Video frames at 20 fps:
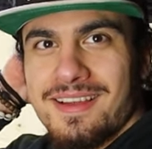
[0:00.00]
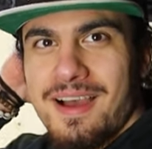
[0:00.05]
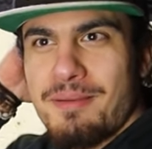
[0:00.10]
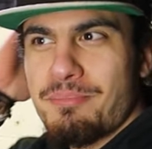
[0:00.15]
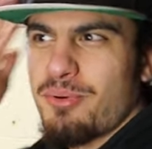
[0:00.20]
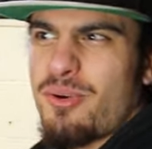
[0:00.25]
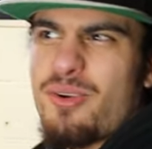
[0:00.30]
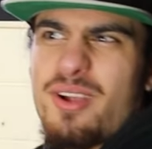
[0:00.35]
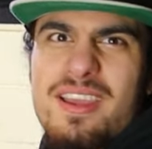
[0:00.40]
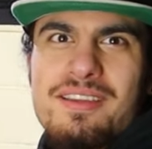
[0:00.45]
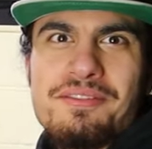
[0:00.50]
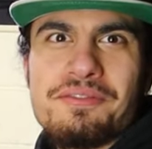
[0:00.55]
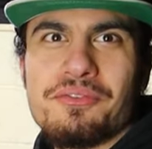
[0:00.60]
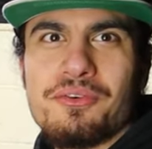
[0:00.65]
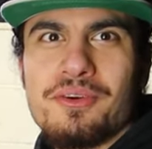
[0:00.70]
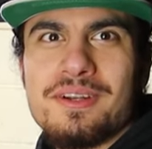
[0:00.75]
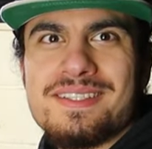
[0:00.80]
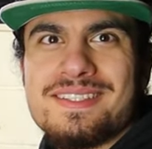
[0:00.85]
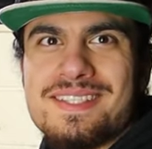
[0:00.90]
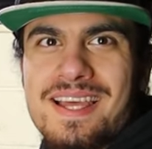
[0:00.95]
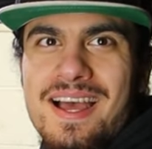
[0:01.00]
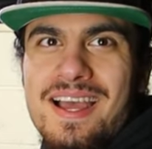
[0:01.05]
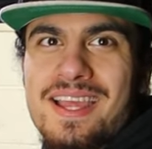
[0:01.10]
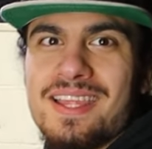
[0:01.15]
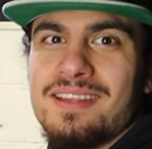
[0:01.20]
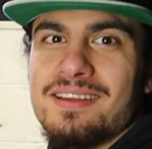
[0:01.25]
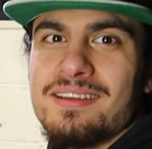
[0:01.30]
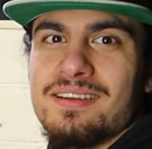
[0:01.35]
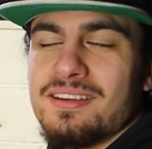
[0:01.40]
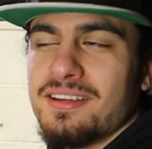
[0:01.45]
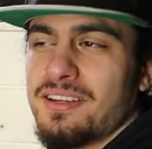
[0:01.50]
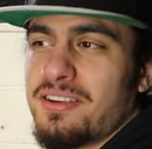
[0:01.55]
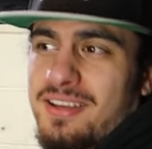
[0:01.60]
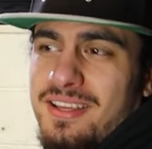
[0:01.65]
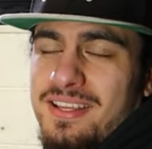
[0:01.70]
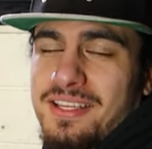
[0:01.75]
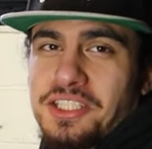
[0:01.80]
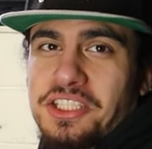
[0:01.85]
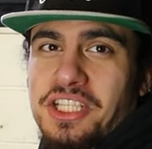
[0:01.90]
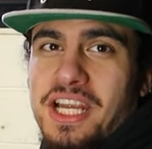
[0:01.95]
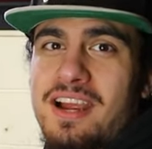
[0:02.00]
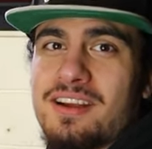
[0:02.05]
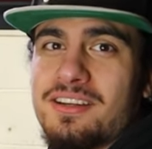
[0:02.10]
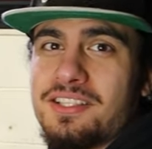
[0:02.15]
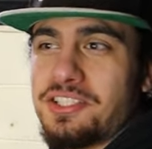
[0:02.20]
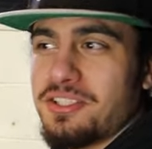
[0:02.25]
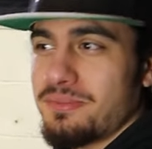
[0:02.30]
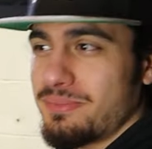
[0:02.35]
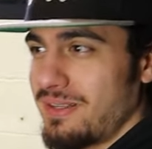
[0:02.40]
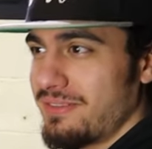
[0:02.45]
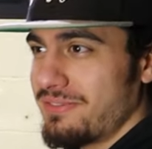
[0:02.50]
I brought it in for a day, got it in a charity shop,